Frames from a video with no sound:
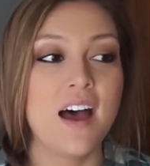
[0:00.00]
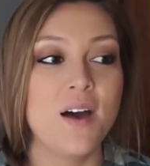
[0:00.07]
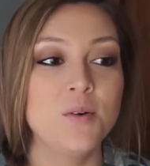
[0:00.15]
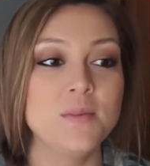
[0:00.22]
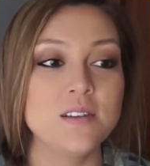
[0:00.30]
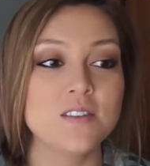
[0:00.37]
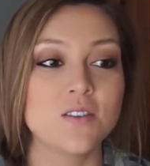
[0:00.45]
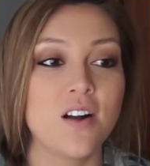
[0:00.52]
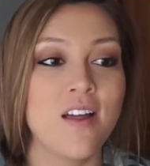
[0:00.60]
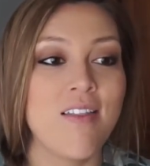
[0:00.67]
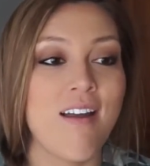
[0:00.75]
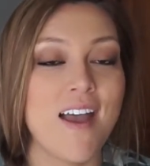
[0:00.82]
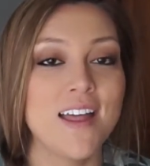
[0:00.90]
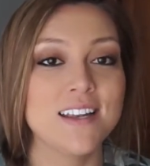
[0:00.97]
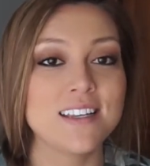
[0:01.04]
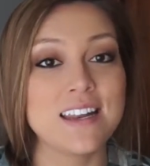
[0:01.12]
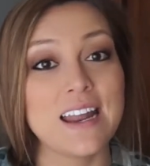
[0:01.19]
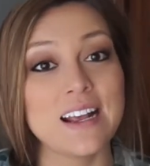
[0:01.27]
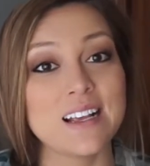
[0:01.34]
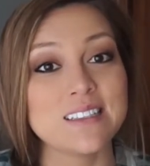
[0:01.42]
I will be starting that
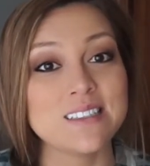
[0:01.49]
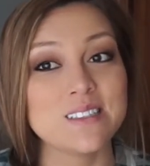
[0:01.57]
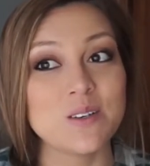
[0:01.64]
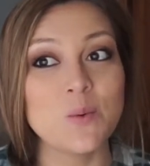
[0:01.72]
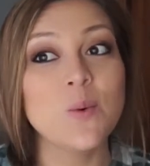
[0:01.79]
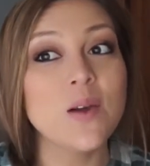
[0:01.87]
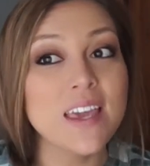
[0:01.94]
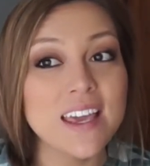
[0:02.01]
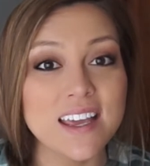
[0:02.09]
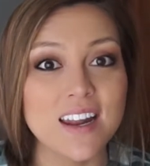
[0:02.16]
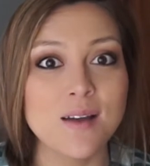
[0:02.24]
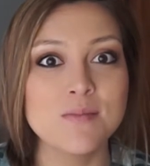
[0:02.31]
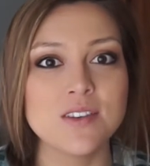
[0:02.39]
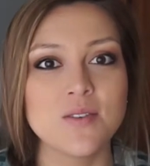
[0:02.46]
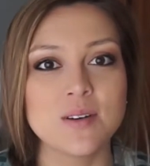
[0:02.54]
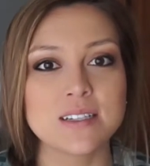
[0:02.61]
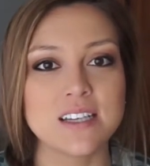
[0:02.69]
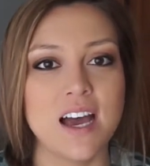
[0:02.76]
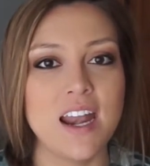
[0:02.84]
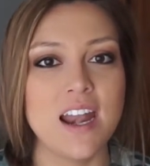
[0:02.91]
next week, and I'm so
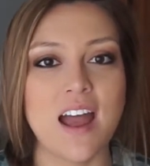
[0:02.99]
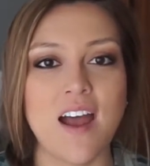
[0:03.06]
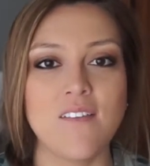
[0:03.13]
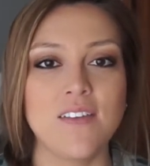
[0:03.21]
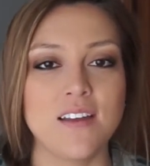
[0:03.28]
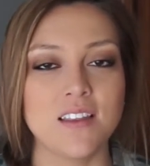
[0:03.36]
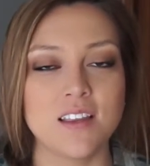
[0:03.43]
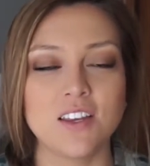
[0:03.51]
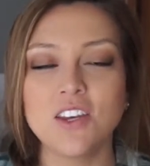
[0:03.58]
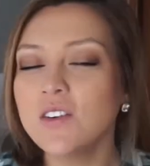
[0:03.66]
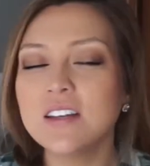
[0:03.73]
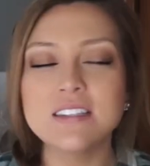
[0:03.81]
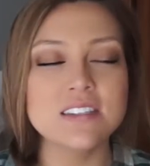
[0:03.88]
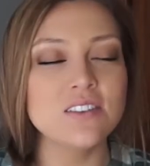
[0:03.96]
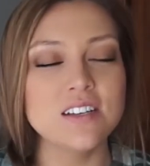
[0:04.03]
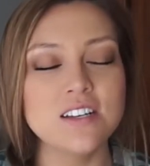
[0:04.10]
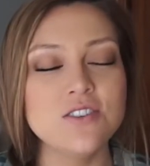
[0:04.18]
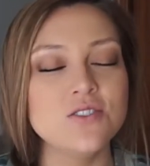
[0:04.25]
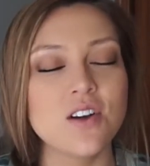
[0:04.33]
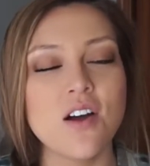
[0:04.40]
excited. I have like the cutest little
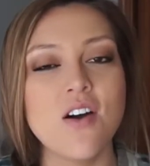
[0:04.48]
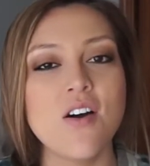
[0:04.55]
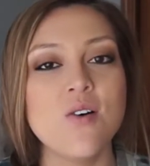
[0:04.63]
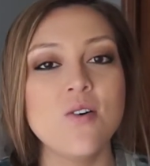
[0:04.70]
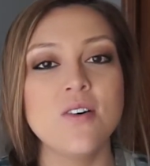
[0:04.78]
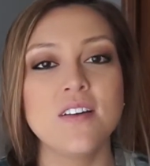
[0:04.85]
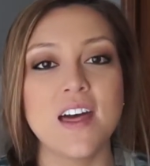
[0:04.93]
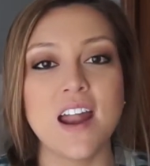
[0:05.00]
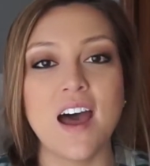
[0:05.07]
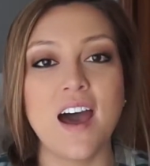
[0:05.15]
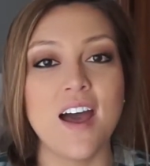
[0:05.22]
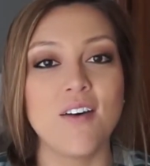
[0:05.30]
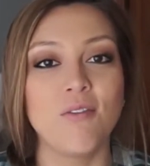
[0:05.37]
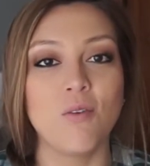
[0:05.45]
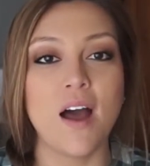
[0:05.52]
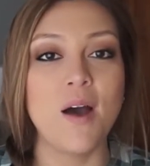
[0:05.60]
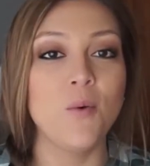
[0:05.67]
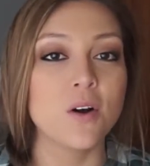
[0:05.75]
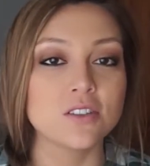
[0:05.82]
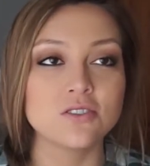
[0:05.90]
intro that
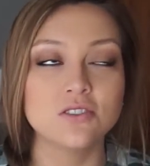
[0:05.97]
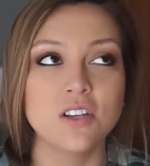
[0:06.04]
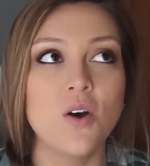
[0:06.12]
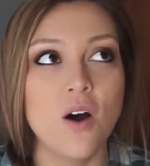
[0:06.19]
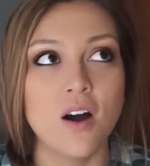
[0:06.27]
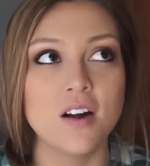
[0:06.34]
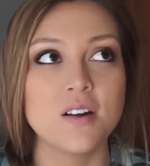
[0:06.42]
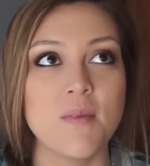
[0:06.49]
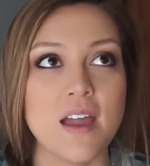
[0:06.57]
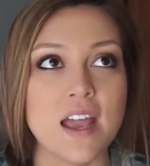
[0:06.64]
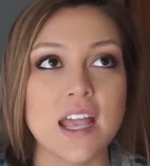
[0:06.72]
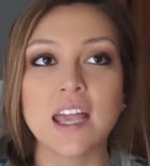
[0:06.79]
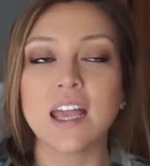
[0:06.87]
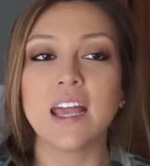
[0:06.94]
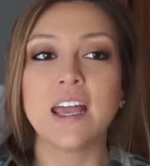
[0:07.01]
I worked so hard to make,